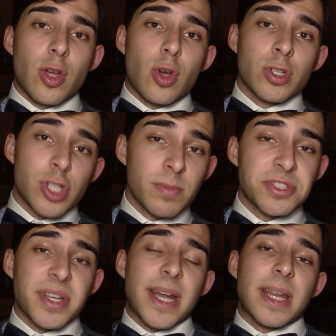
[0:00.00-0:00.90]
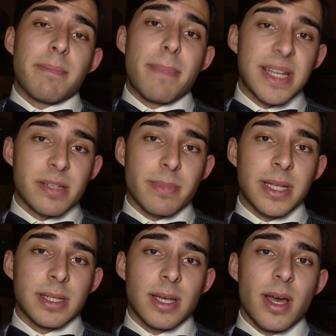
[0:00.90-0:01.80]
consumption and
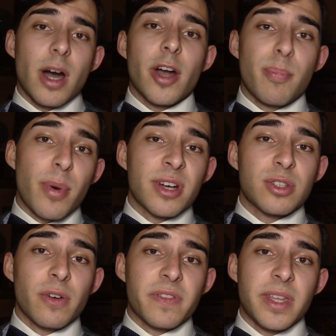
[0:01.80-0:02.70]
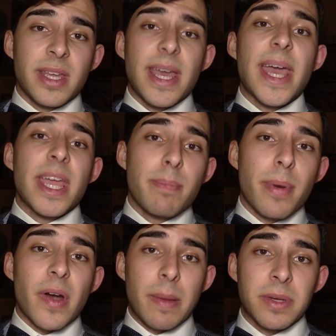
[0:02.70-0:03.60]
investment are part of the A
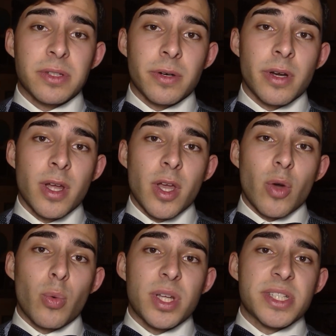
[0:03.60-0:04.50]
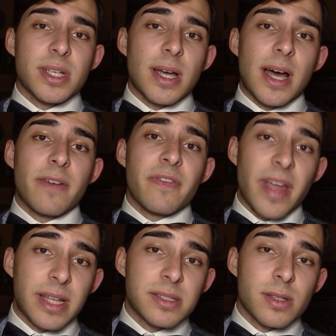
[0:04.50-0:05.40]
parameter, which
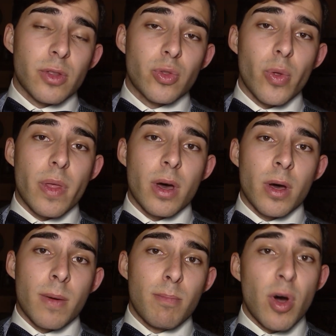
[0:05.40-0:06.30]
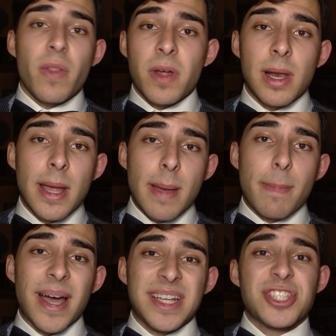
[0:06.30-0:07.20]
affects to the model
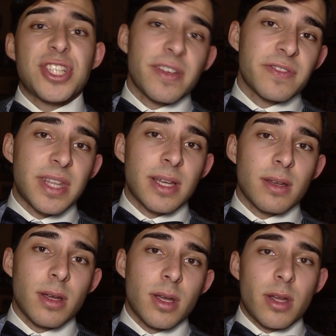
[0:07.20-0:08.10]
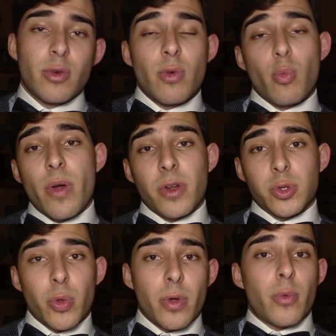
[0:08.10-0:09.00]
by shifting, whether
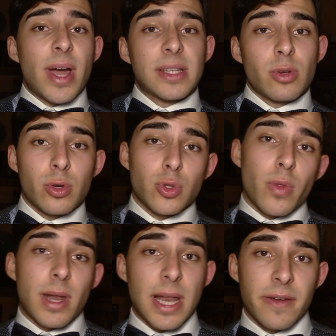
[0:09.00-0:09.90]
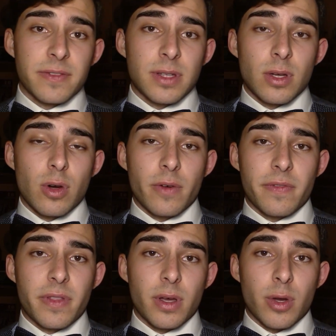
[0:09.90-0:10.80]
to the right or to the left
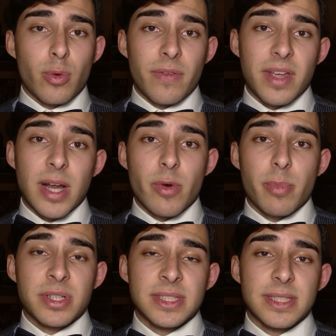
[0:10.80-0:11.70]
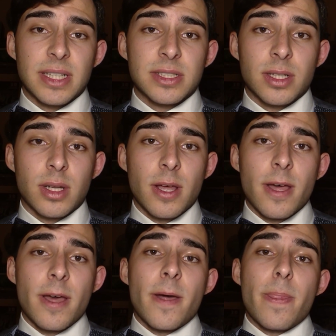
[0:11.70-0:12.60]
of the graphical representation,
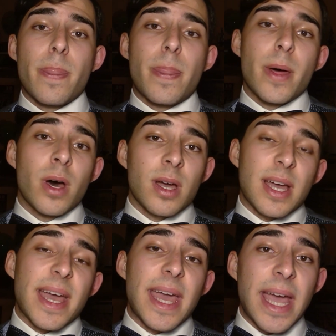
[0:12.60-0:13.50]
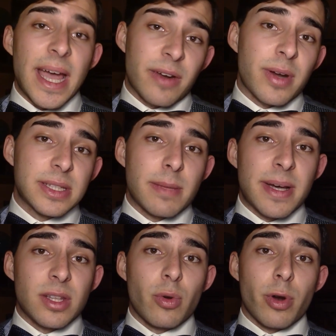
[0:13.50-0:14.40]
the aggregate
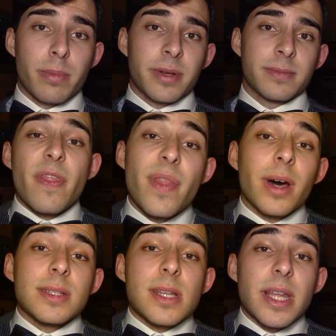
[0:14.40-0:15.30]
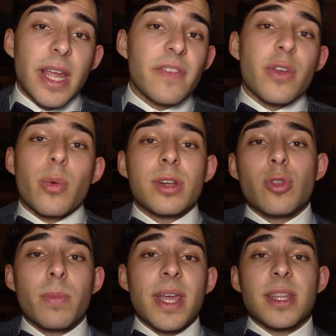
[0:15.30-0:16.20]
demand curve. Thus, if there were
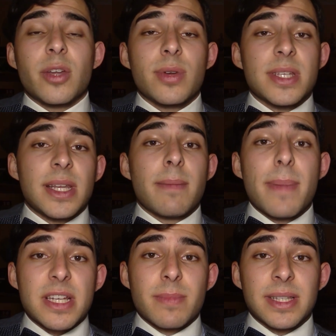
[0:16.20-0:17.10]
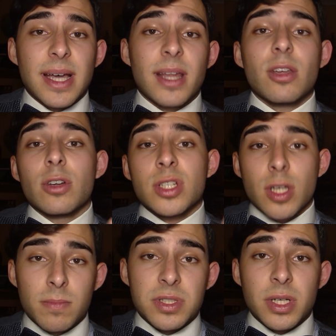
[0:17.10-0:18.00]
to be a decrease in investment and
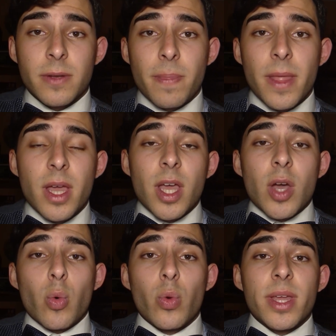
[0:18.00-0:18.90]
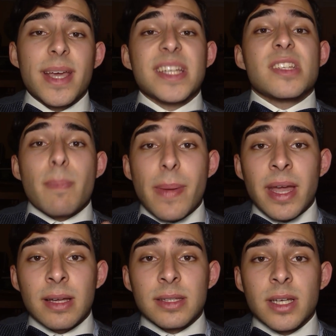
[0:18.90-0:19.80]
consumption, we
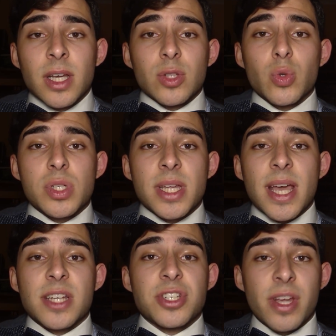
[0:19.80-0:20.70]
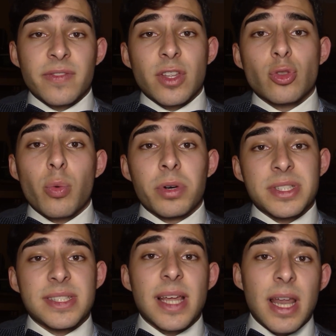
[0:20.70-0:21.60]
expect to see a shift
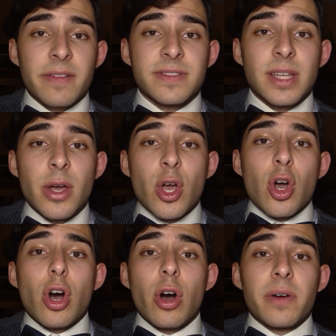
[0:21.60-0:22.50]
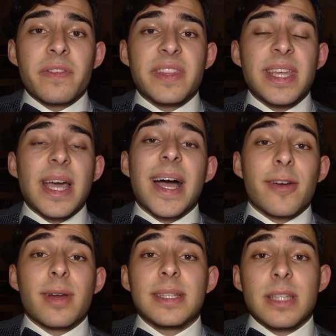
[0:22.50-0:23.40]
towards the left of the
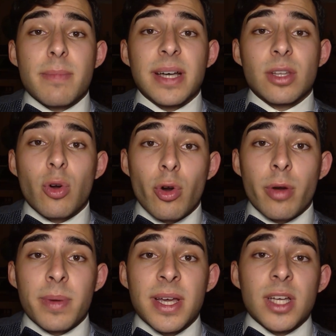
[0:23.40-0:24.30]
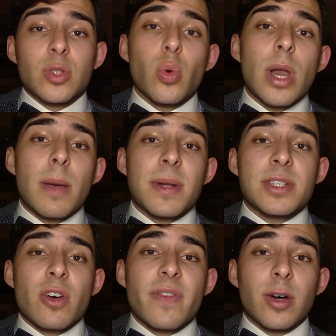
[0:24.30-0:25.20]
aggregate demand curve to levels
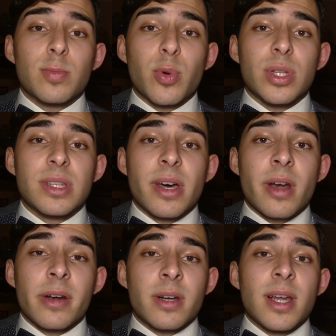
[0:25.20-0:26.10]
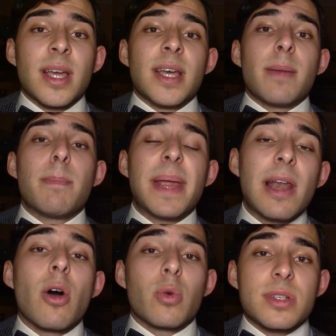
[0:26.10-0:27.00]
of output that are below